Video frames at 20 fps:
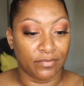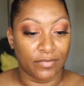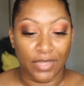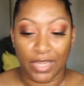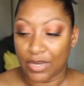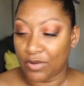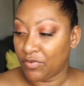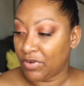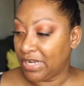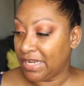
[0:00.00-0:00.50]

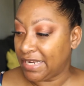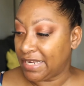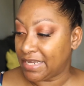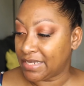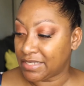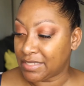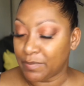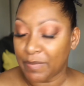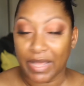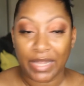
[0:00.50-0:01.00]
It really
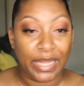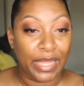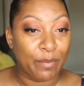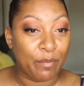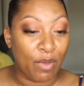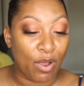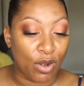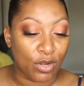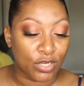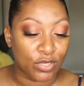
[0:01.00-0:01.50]
does smell like
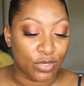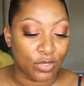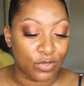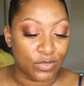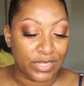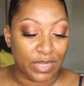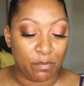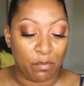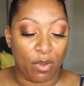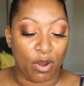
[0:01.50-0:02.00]

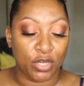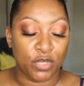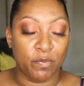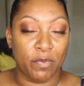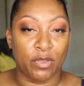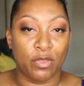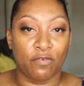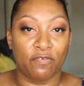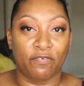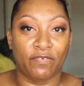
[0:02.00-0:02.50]
marshmallows, like
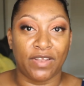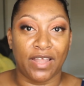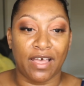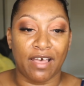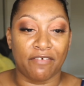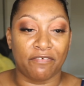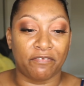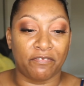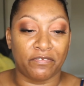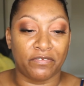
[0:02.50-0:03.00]
marshmallow
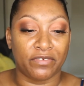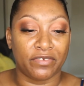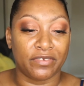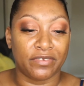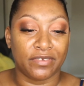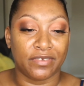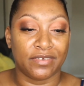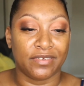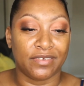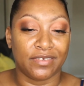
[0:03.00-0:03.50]
fluff.
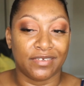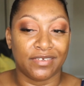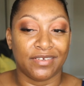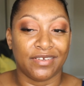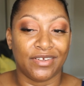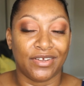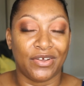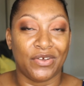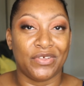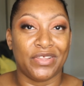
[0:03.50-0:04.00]

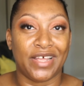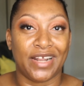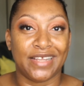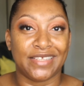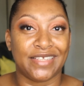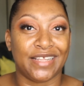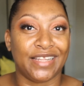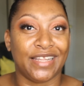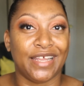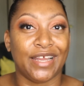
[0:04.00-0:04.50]
Oh, that
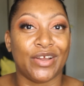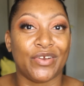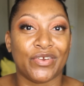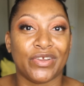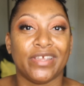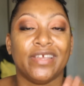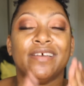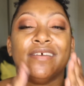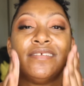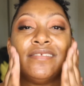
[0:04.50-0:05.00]
is
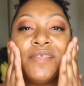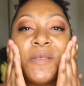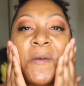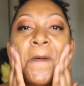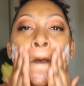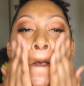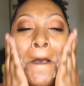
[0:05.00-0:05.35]
hilarious.